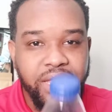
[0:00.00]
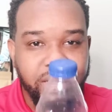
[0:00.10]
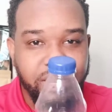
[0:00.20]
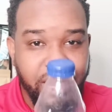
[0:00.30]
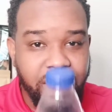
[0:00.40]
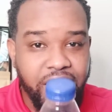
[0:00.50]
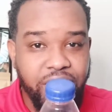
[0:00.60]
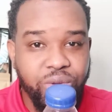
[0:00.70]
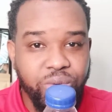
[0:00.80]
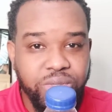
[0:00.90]
Day-to-day
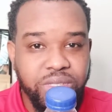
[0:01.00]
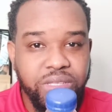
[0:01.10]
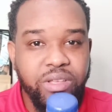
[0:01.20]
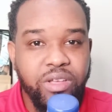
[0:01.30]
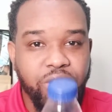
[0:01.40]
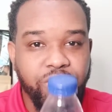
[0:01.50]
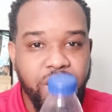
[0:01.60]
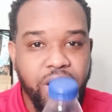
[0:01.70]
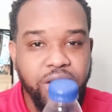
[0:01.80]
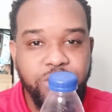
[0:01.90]
use of
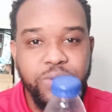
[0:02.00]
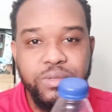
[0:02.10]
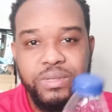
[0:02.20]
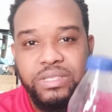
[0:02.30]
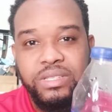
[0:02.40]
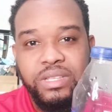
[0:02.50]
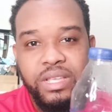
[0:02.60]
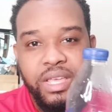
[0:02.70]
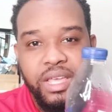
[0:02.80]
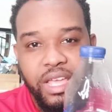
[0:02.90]
condrus chrispus
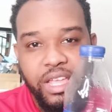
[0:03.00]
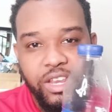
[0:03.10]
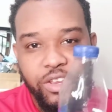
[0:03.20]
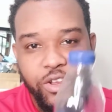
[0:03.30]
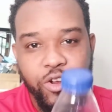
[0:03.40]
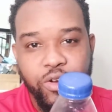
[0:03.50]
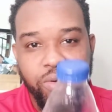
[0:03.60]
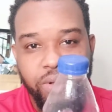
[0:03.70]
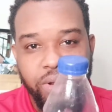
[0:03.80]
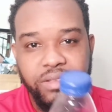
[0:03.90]
in your
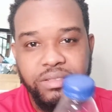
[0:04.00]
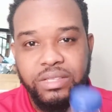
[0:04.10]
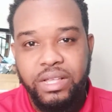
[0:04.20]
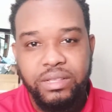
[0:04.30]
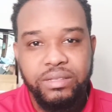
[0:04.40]
lifestyle.